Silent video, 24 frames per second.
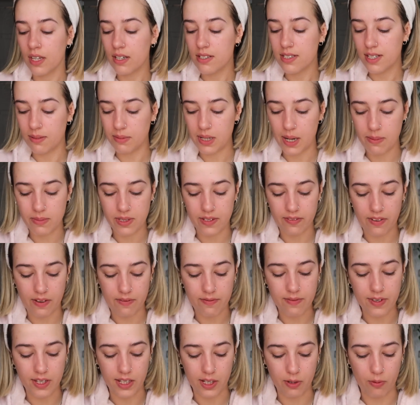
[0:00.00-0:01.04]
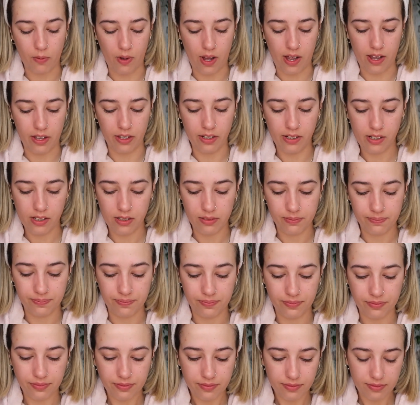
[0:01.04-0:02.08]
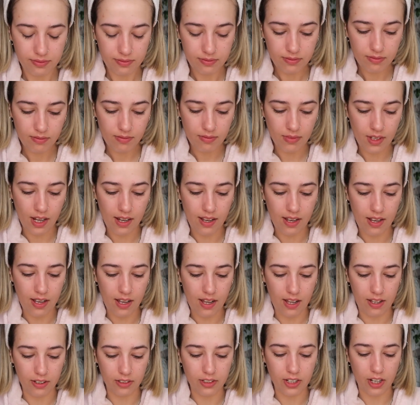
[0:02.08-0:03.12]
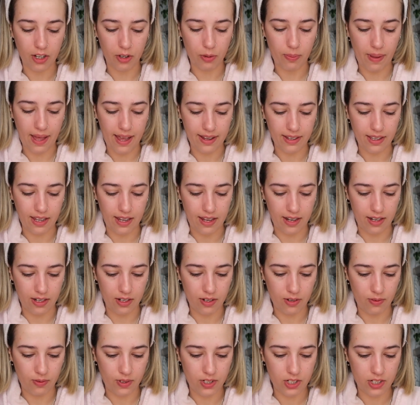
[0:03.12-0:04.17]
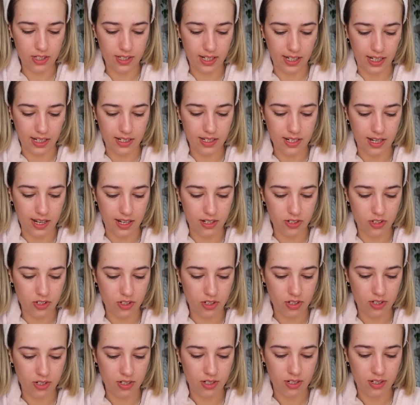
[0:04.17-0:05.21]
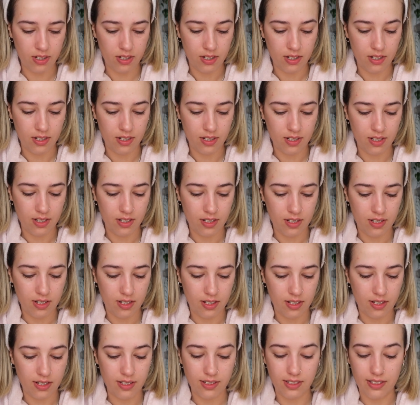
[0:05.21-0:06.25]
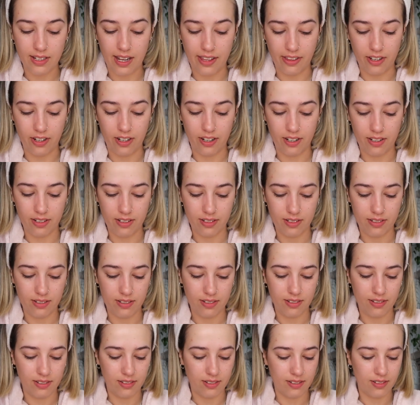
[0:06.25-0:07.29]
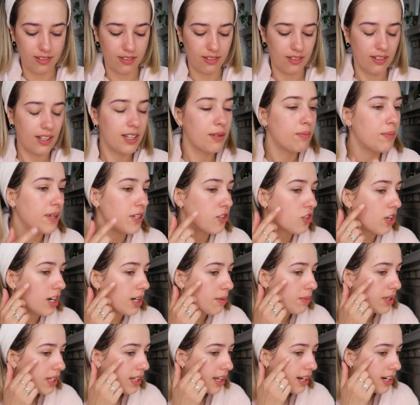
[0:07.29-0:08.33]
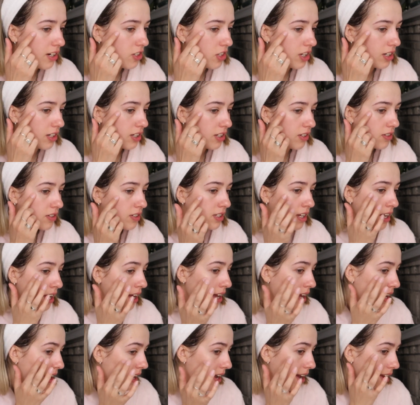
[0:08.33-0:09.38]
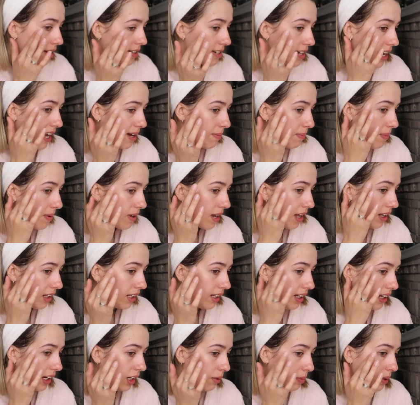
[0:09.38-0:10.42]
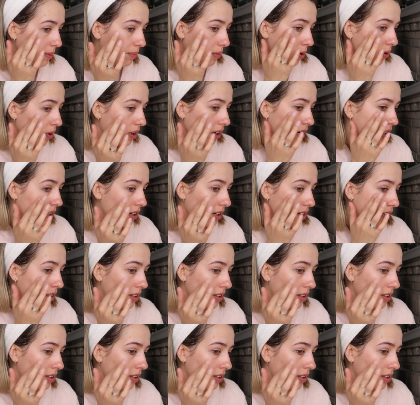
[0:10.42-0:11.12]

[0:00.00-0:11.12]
Sometimes if I'm feeling wild, I'll go back in with just like a touch. This is another, like me trying to be Katie Jane Hughes, and tap a little bit more